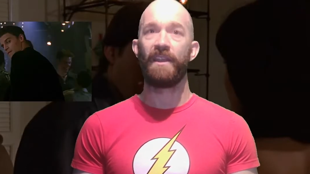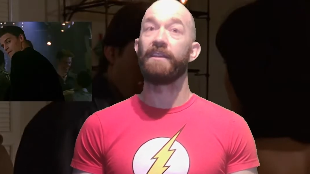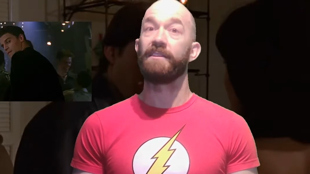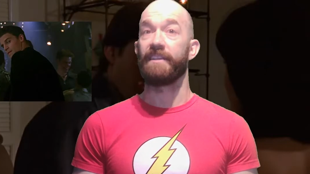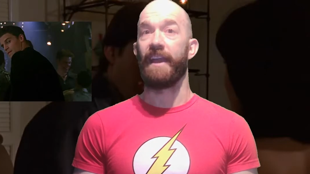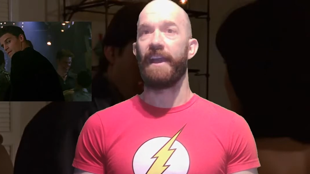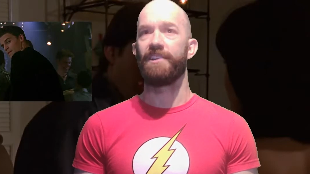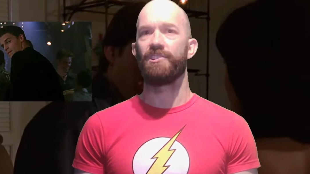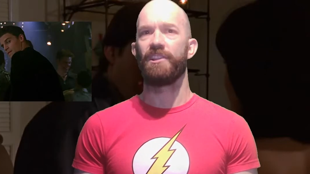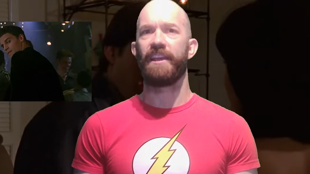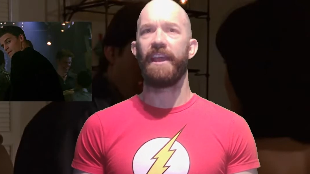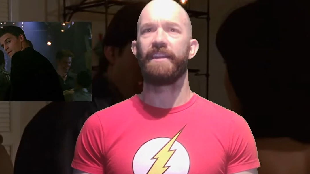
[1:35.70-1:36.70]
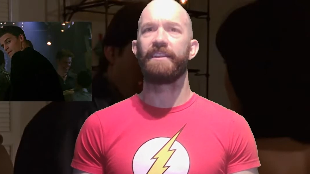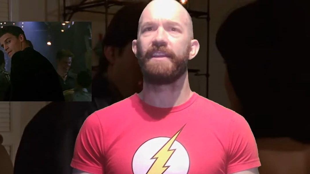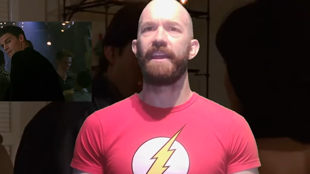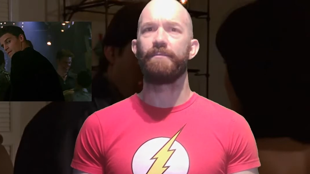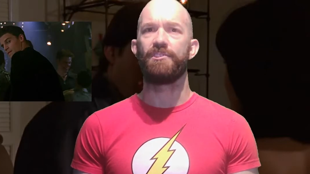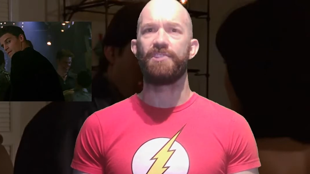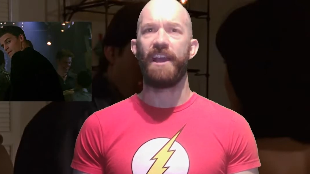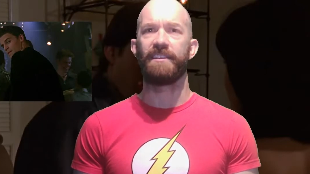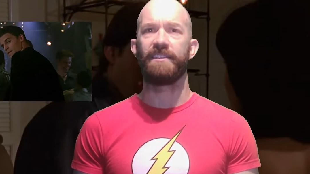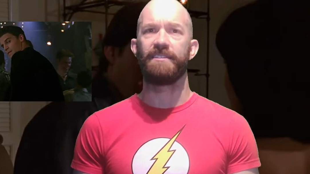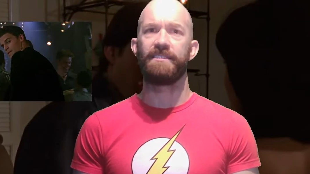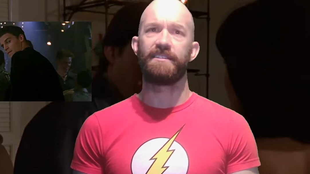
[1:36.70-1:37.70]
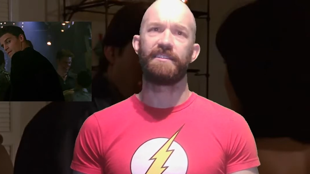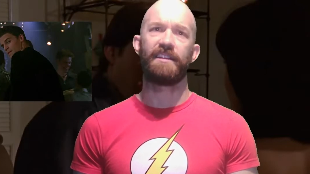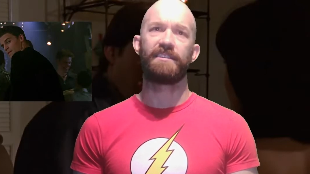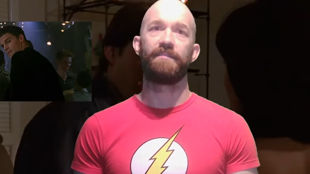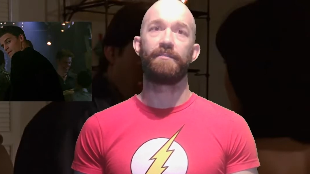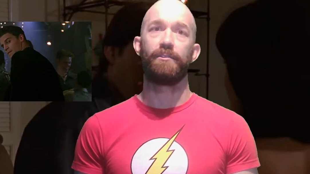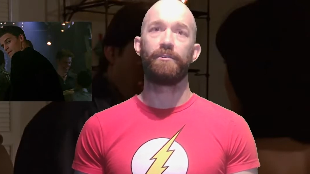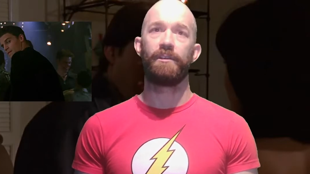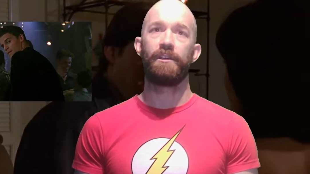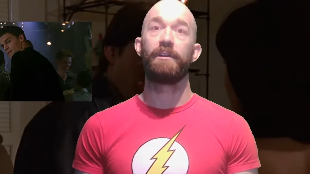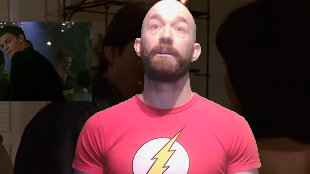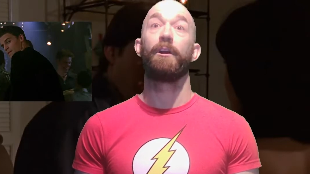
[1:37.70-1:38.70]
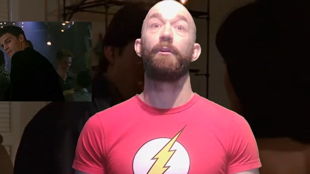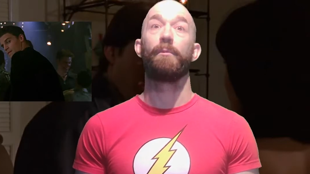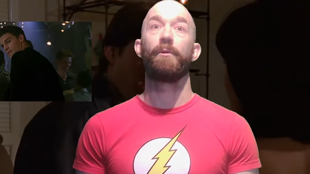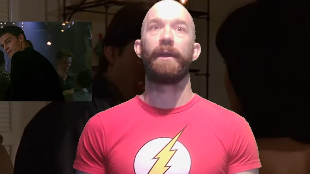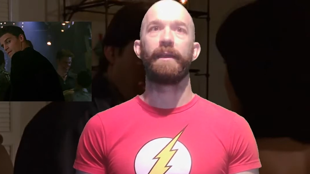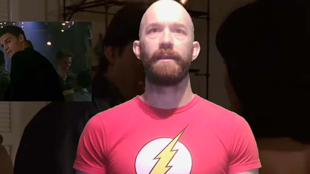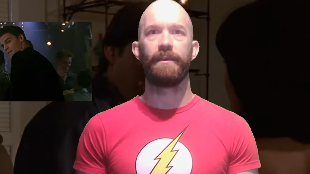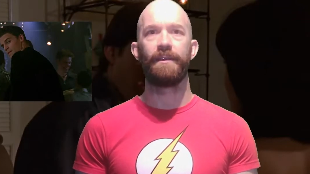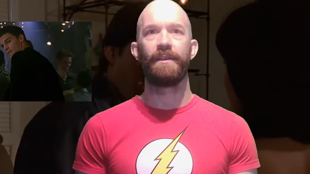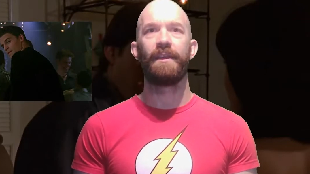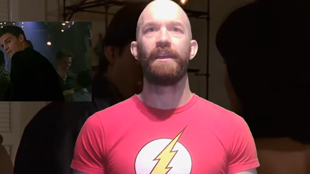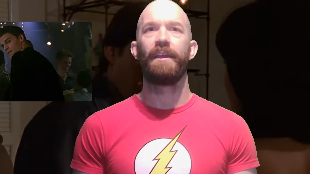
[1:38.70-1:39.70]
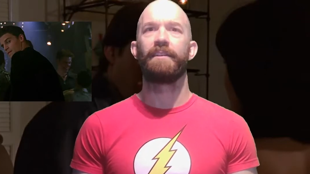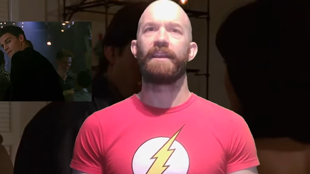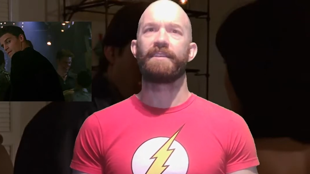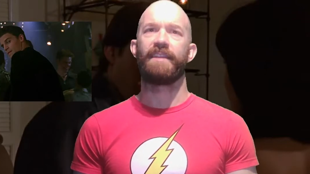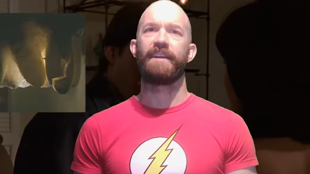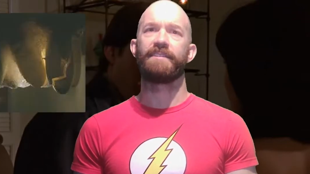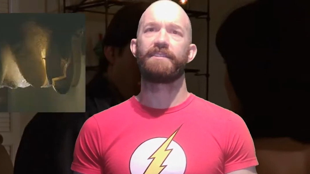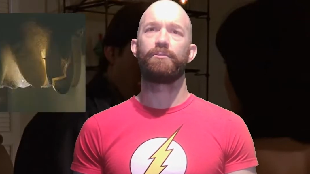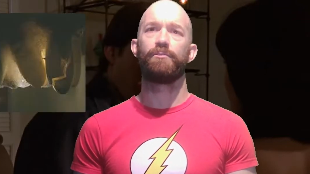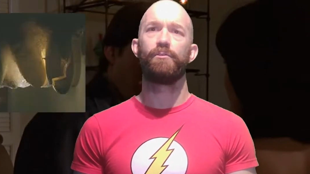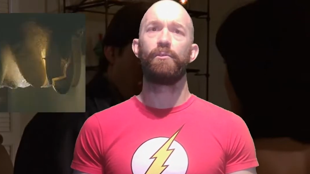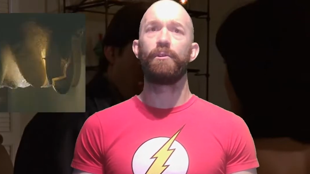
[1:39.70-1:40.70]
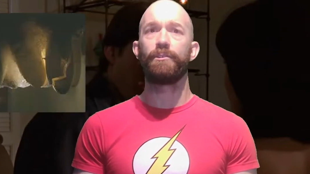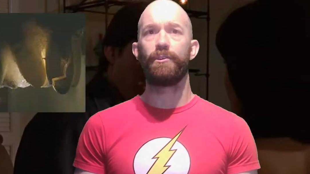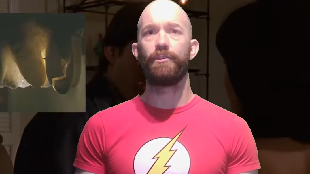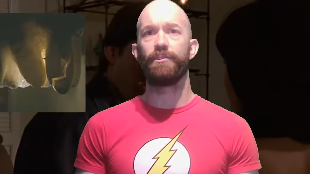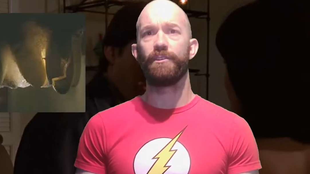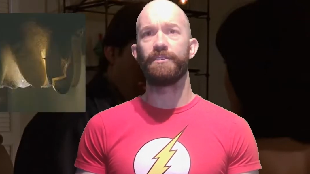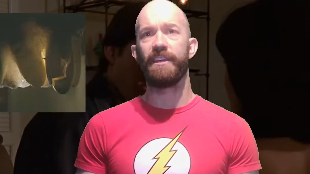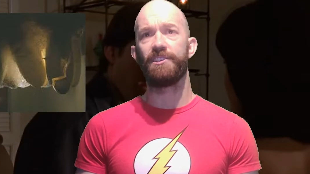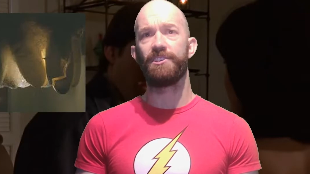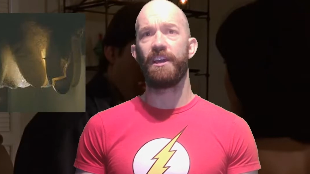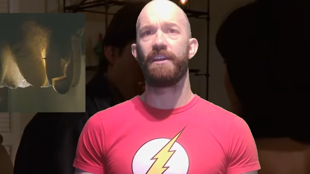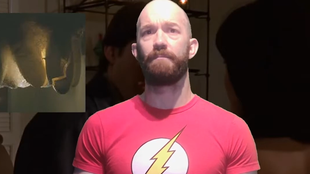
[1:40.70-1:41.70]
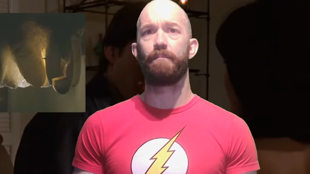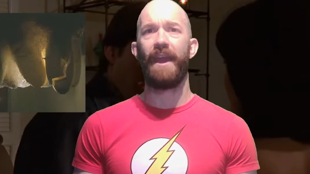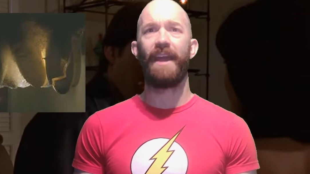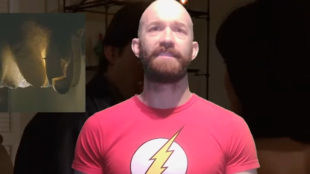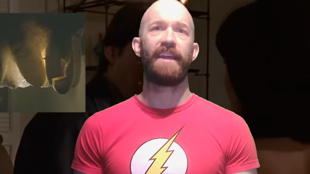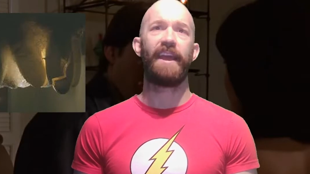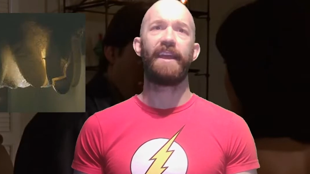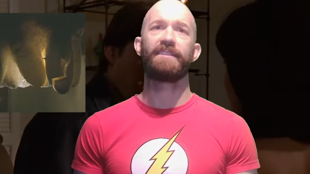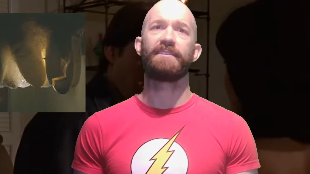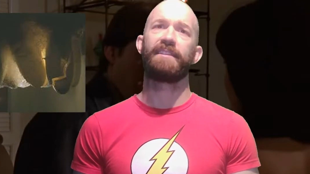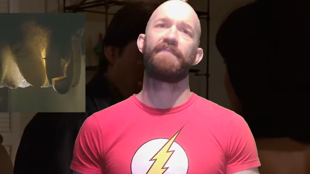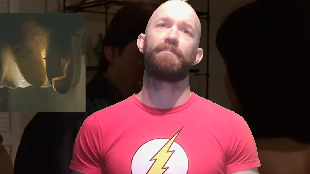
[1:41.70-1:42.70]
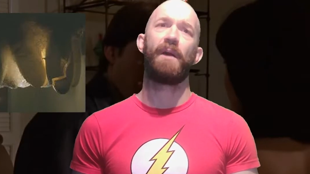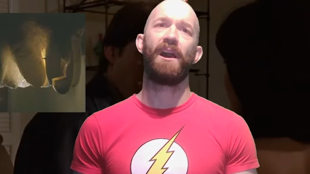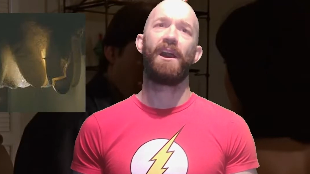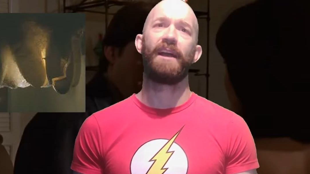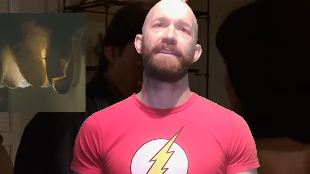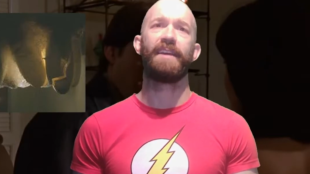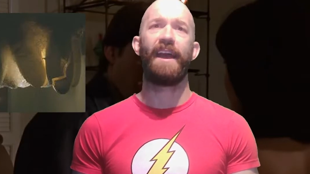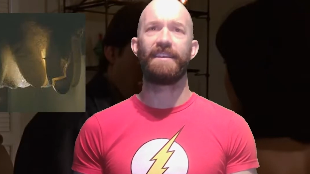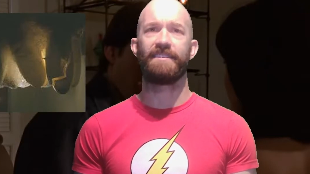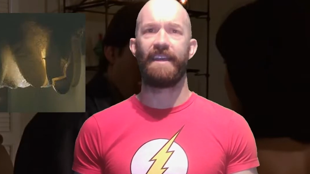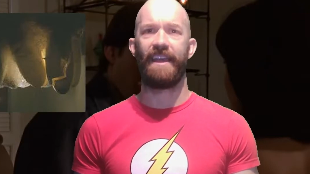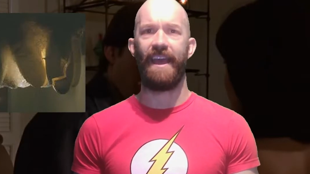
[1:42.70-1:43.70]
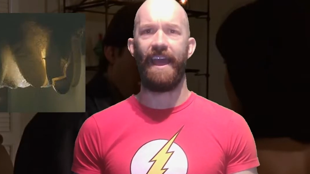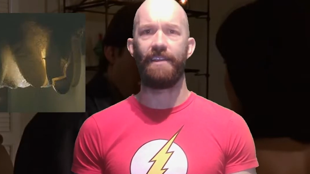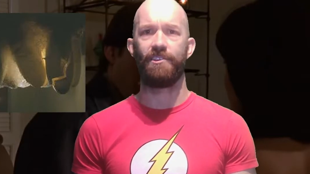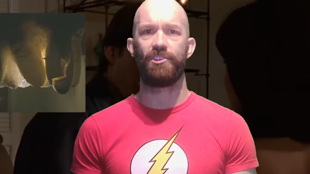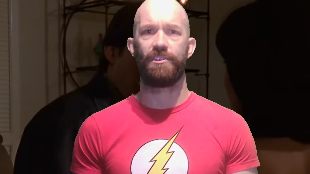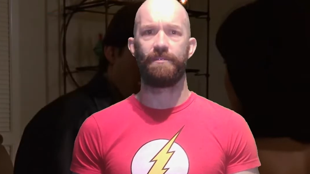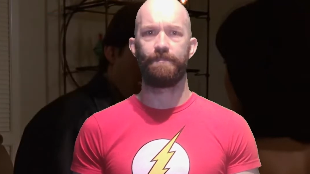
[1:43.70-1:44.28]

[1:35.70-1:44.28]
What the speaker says: See Angel again. Keep the jacket. Seductive look. Oh boy. Next day at school, cue new teacher, pan to eggs left behind as they hatch.